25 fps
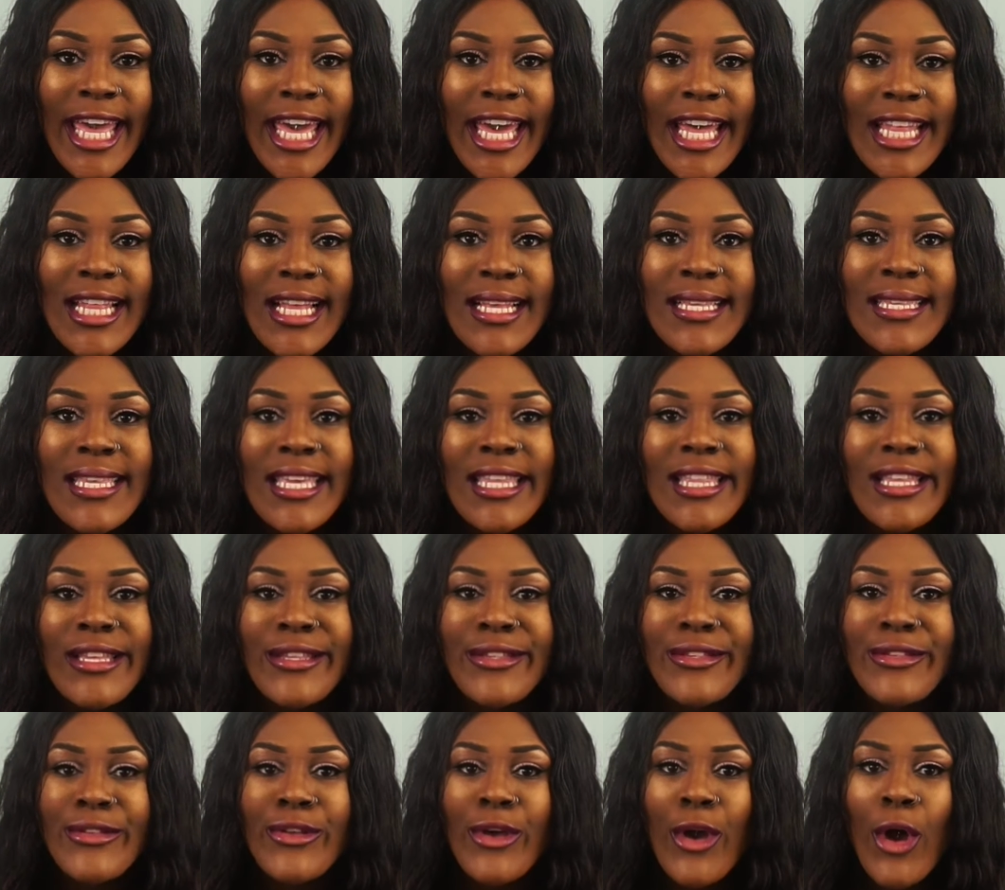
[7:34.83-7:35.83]
and I see
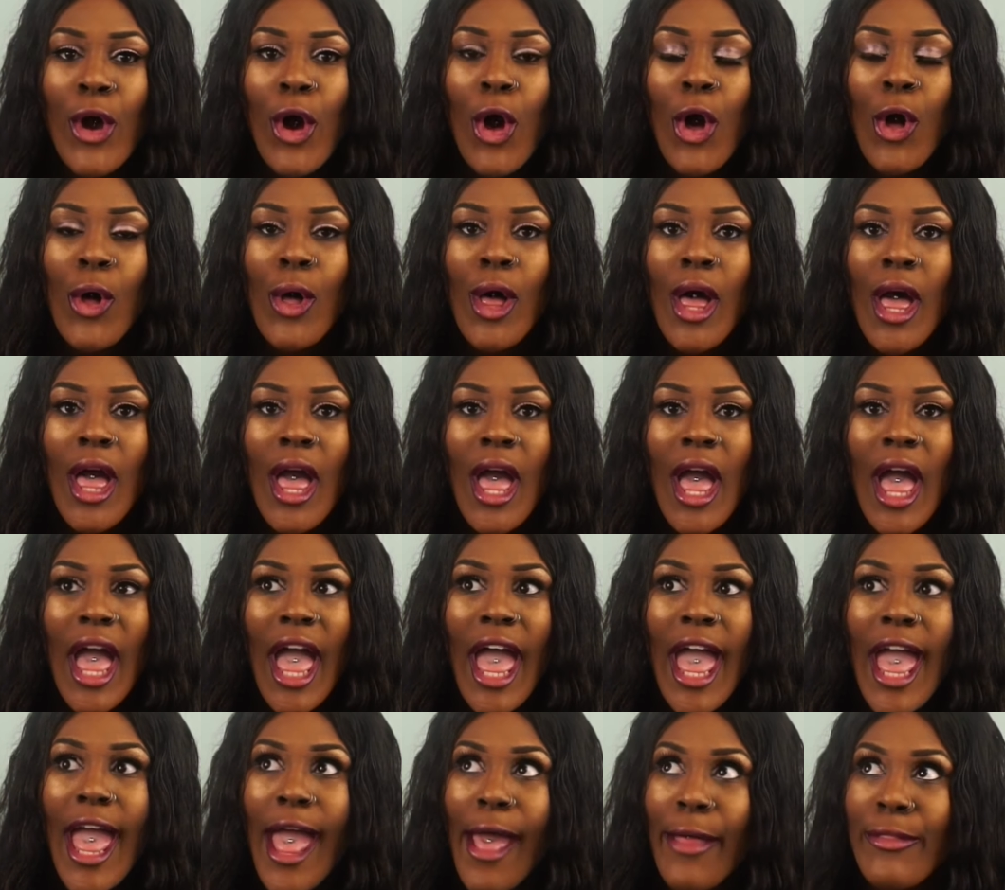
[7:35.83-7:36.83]
this girl,
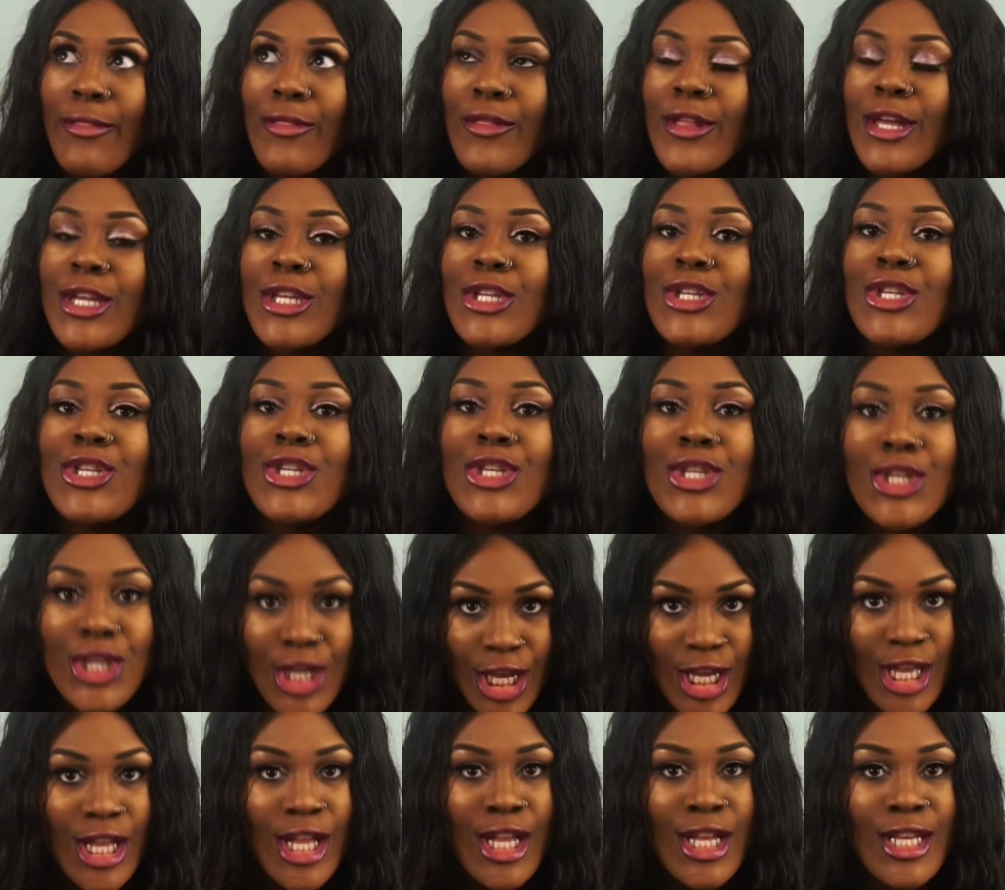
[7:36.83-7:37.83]
and
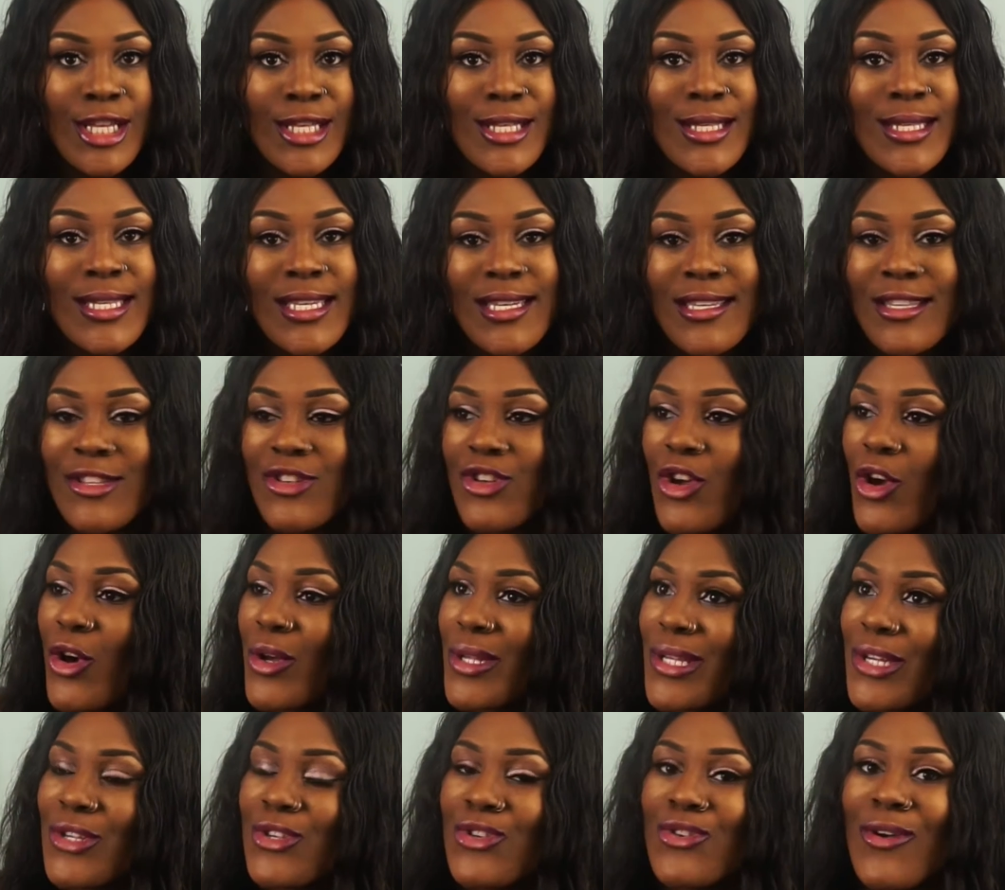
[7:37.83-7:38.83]
legit 6
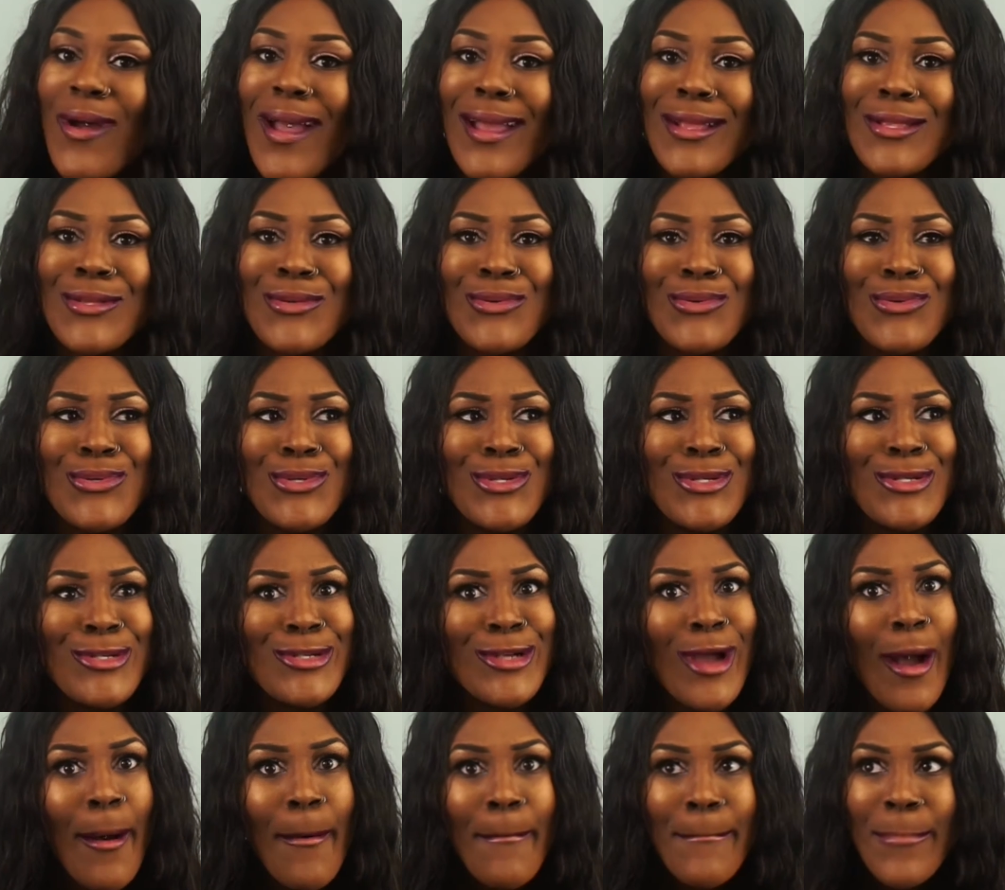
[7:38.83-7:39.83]
girls are trying to
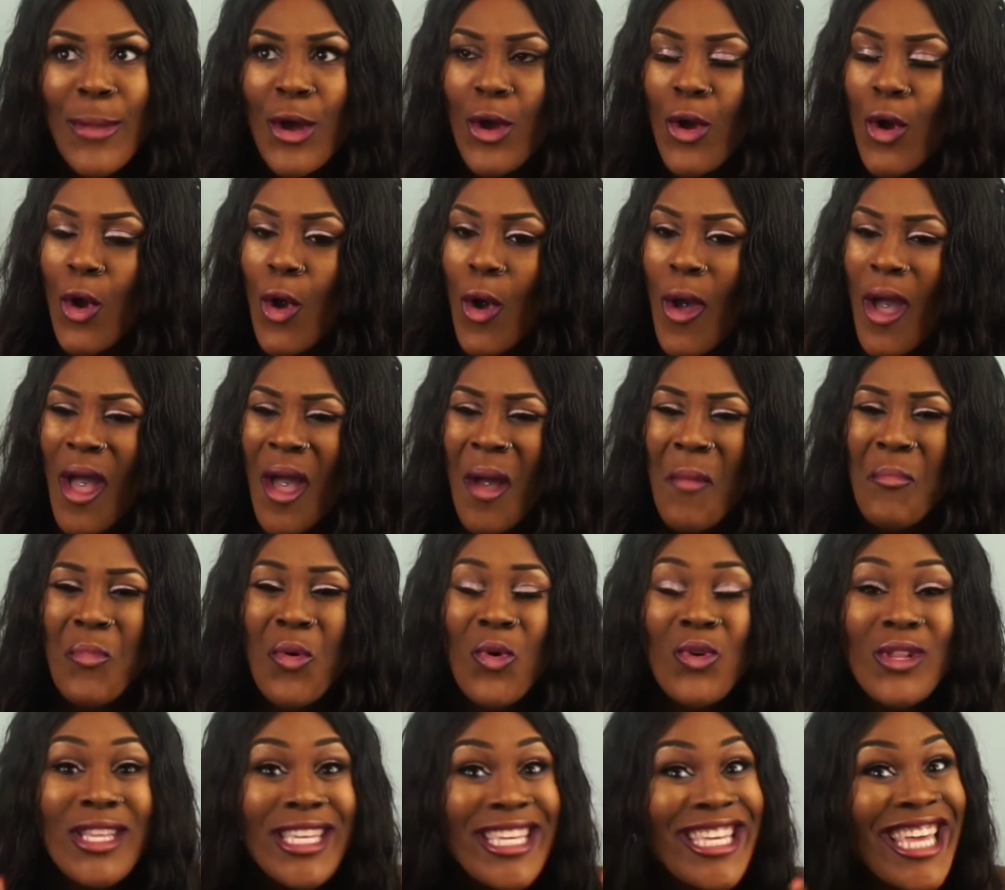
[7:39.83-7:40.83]
jump her,
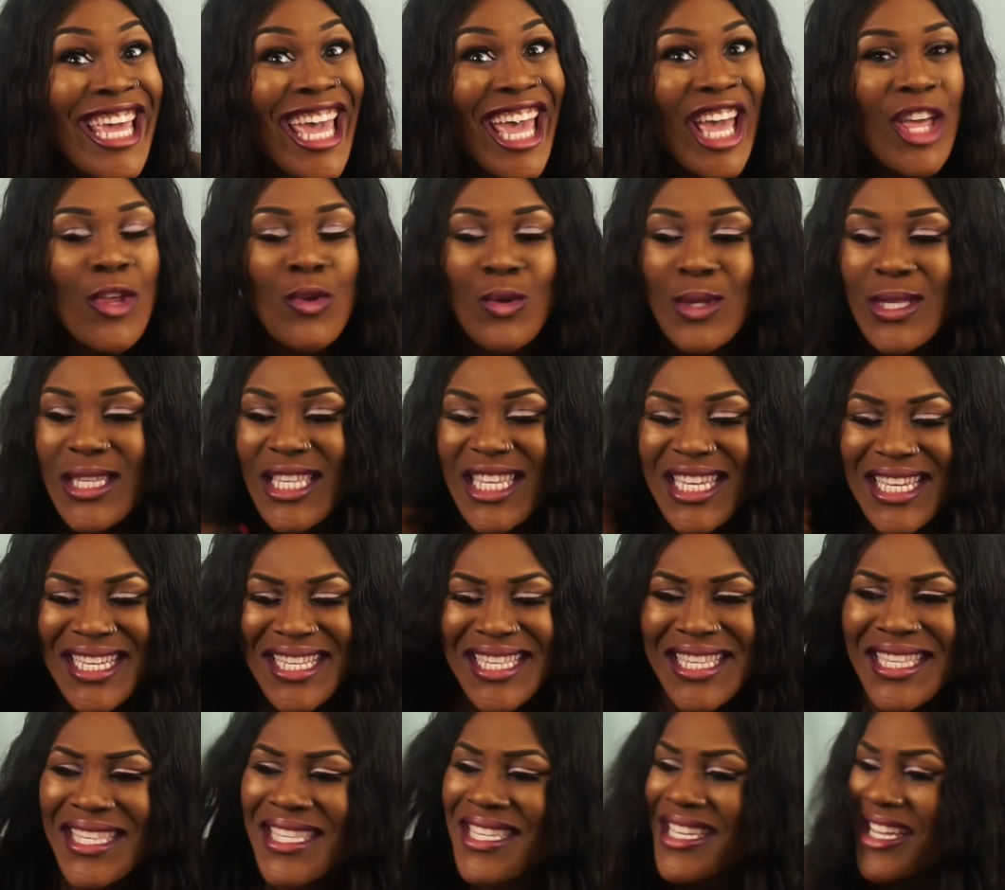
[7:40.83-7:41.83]
pulling hair. You see
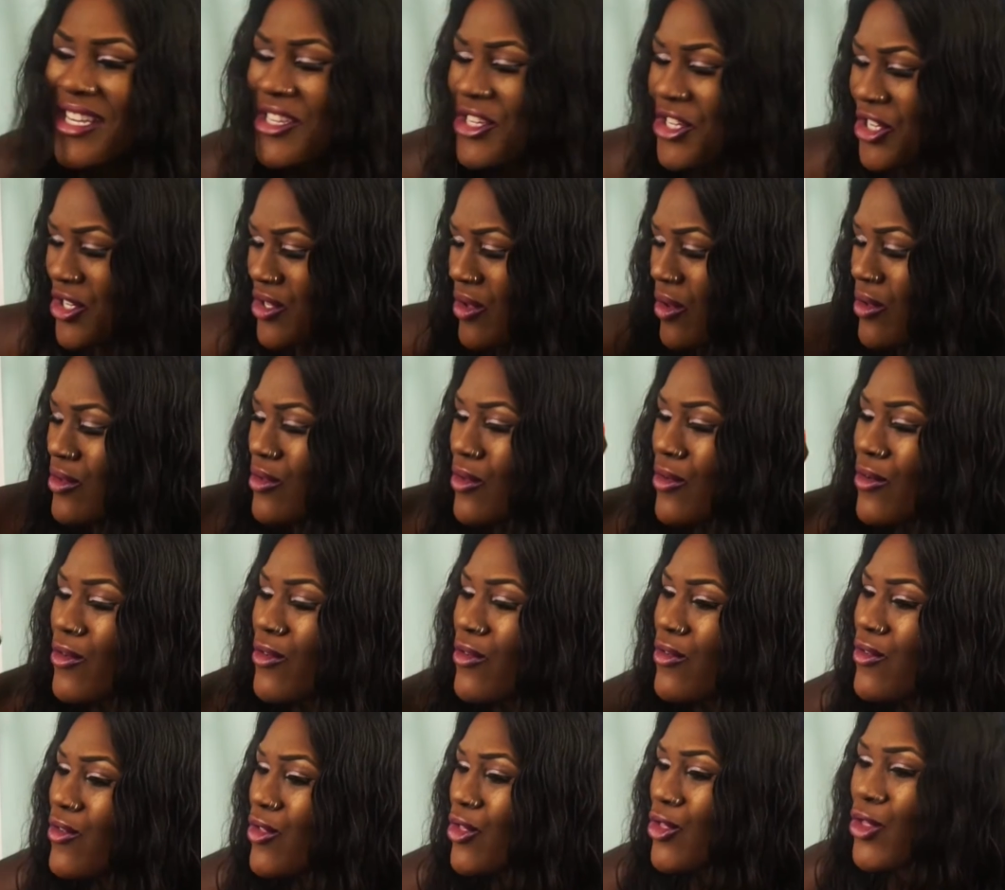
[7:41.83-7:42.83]
extension on the
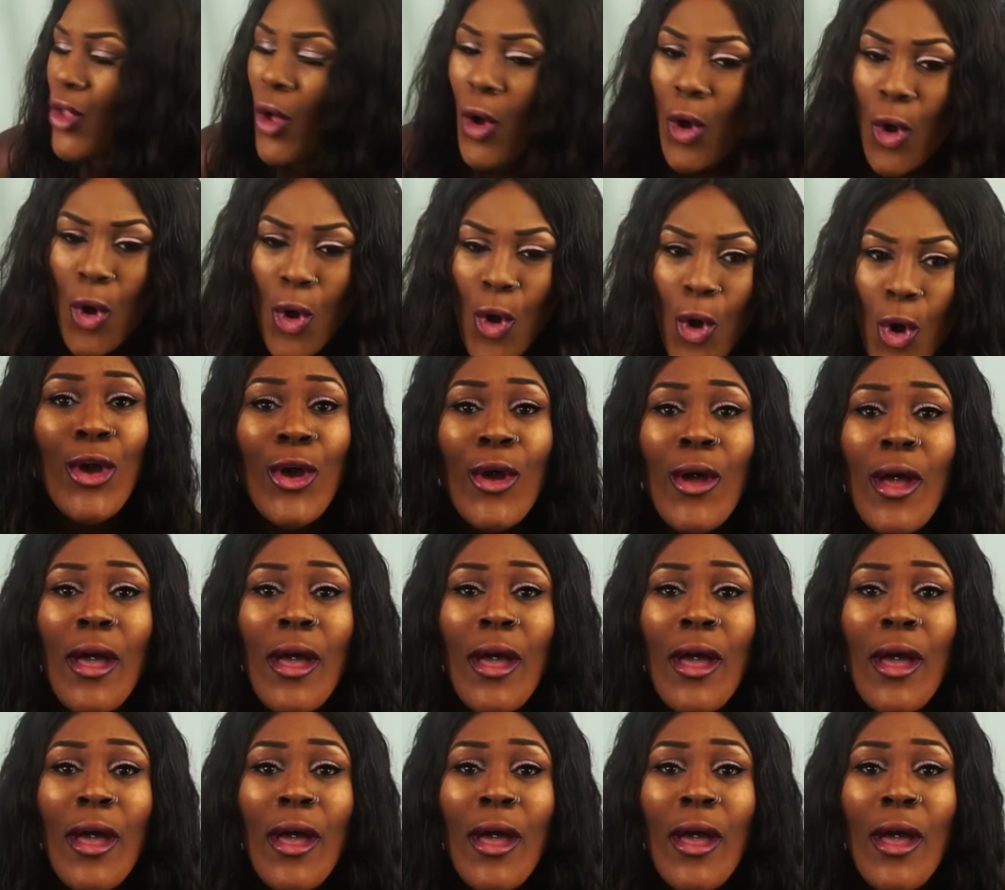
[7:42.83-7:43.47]
floor.